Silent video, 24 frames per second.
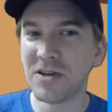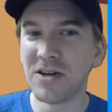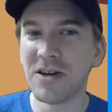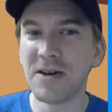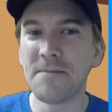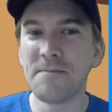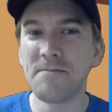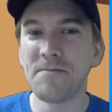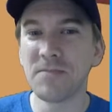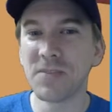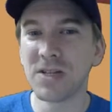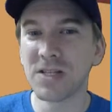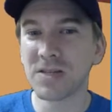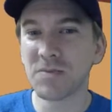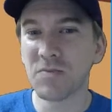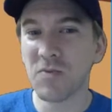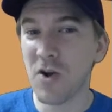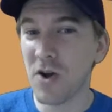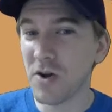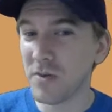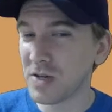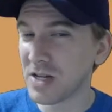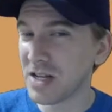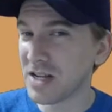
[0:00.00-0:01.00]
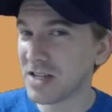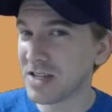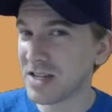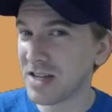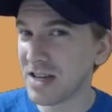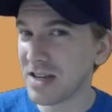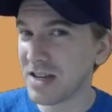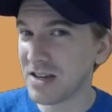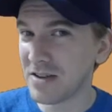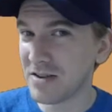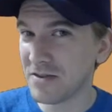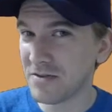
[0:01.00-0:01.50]
but it's probably going
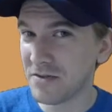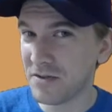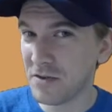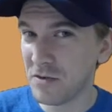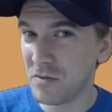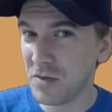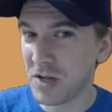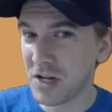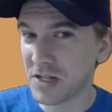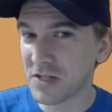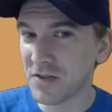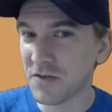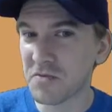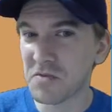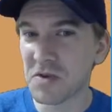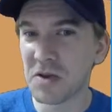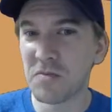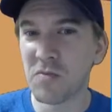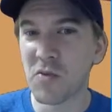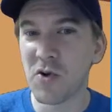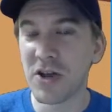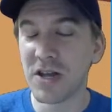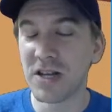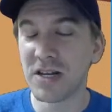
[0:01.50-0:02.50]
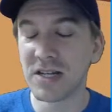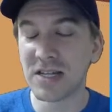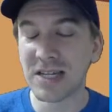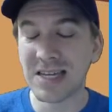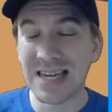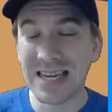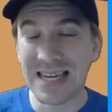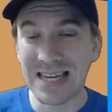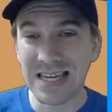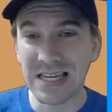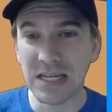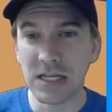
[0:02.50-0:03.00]
to take a few minutes for my brain to
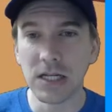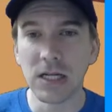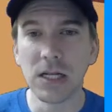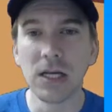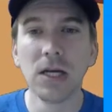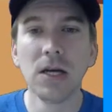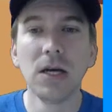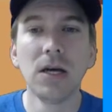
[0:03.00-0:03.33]
kick in.